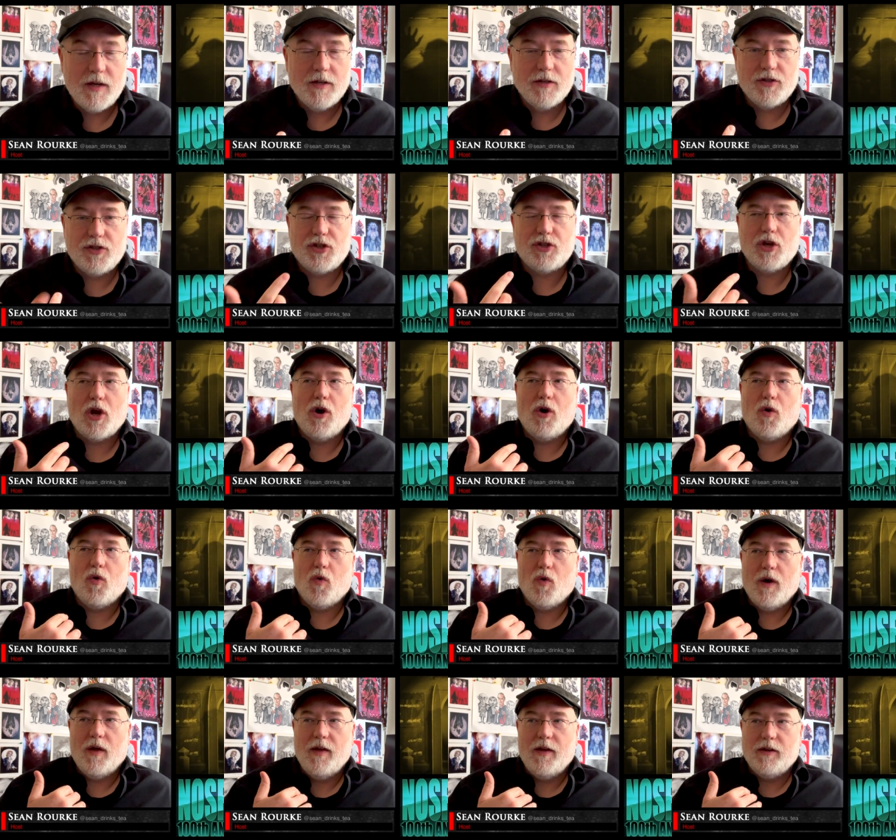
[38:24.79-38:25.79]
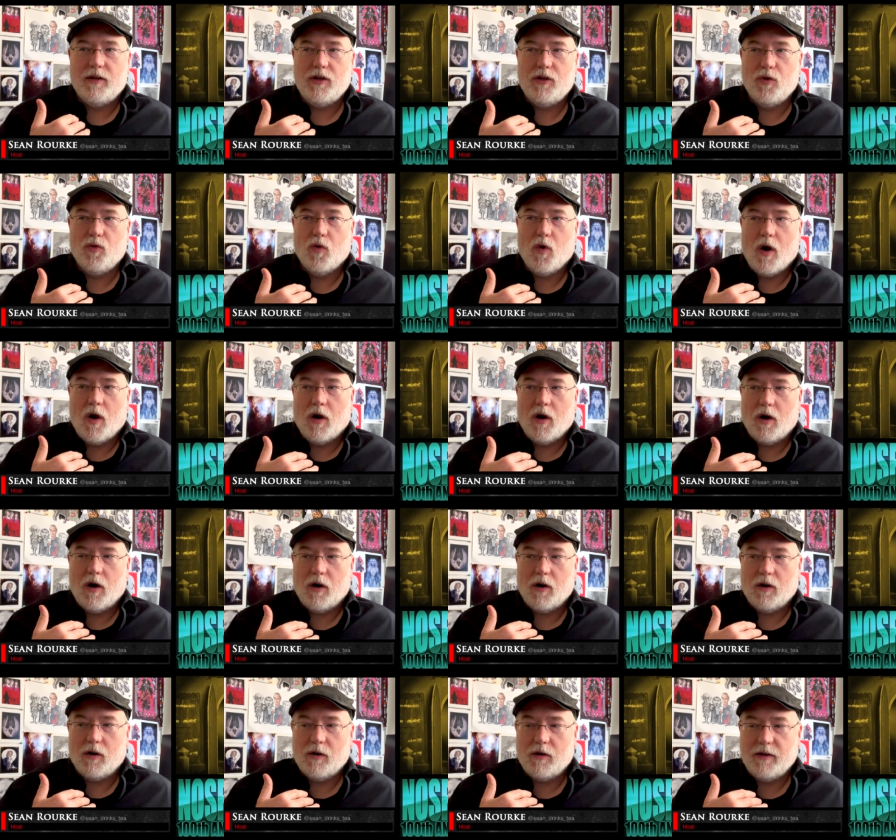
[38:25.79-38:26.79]
so you
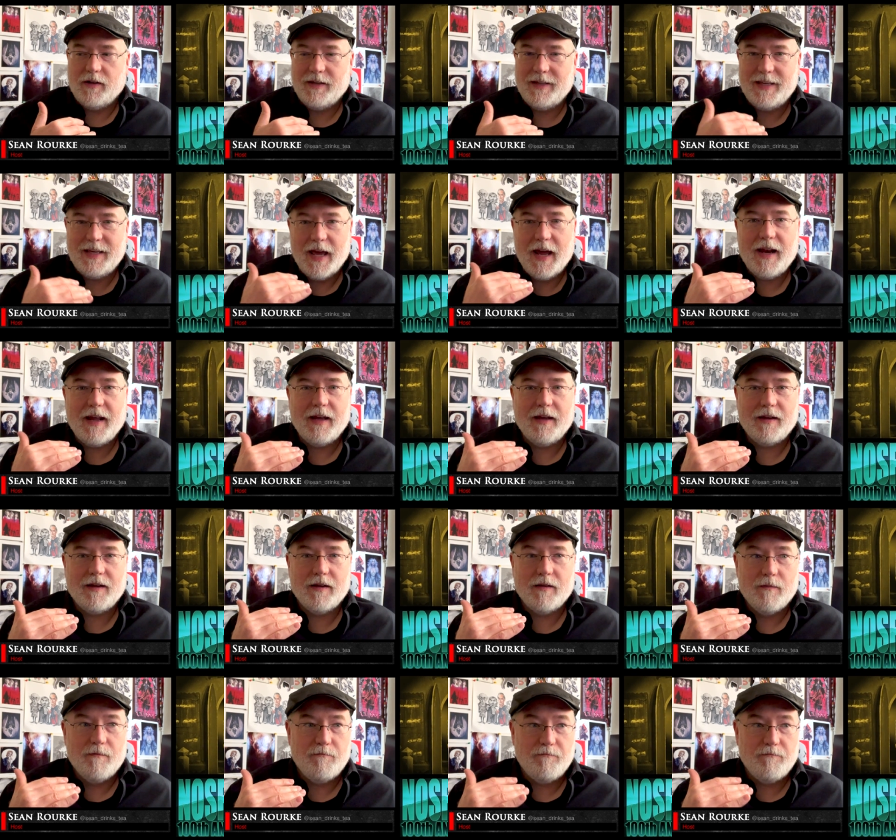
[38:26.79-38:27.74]
are getting